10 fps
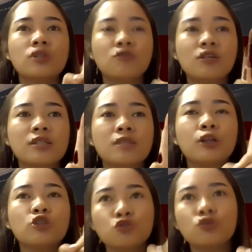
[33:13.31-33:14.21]
the two
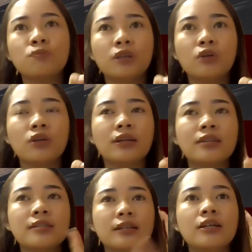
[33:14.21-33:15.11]
subjects, but should
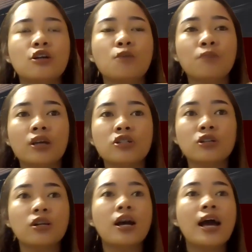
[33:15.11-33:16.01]
prioritize reading
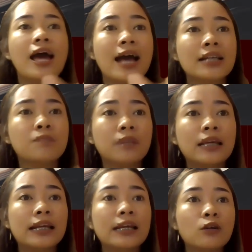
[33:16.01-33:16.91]
comprehension
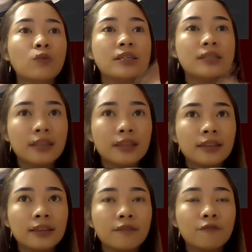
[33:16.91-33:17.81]
as
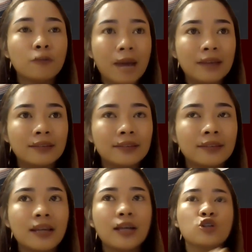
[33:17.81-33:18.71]
prerequisite for
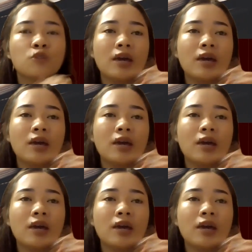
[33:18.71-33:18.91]
math.